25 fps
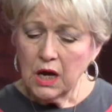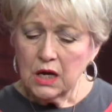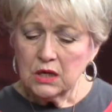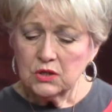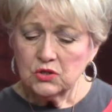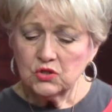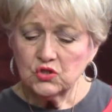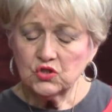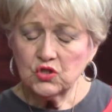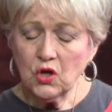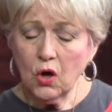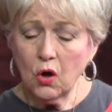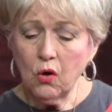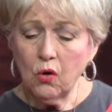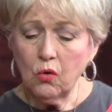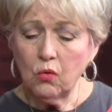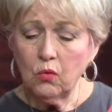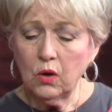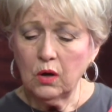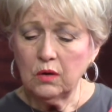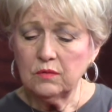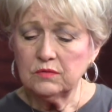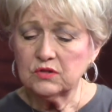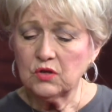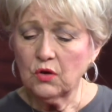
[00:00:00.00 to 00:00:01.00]

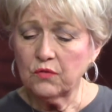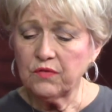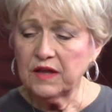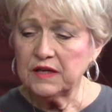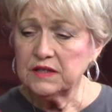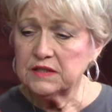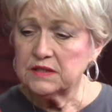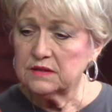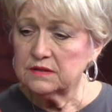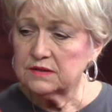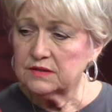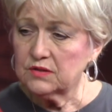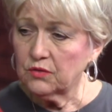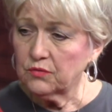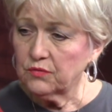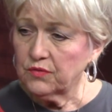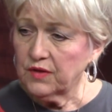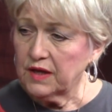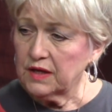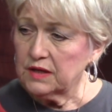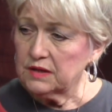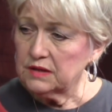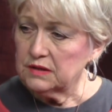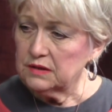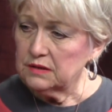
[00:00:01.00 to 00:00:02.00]
So
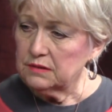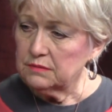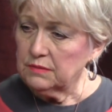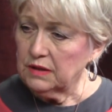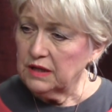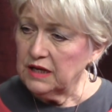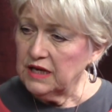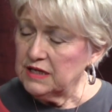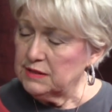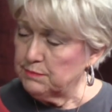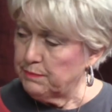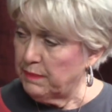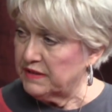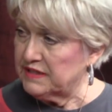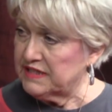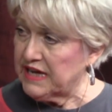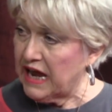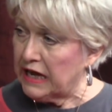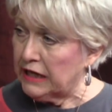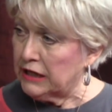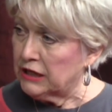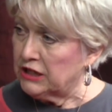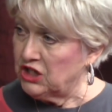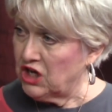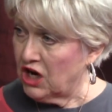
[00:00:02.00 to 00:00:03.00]
then he'd been
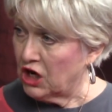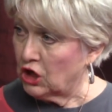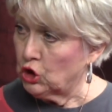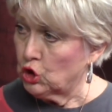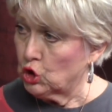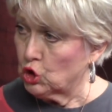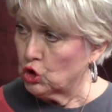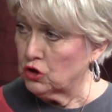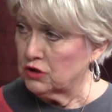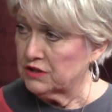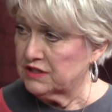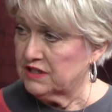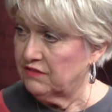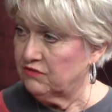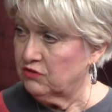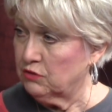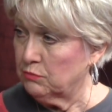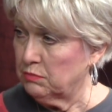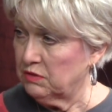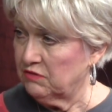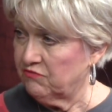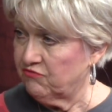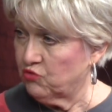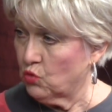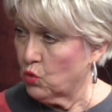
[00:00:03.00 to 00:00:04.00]
taking young girls even
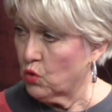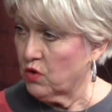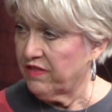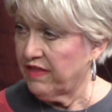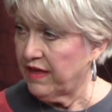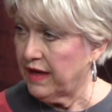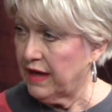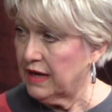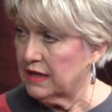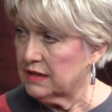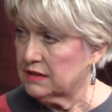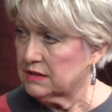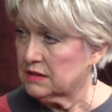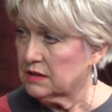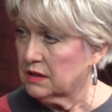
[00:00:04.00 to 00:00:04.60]
before that.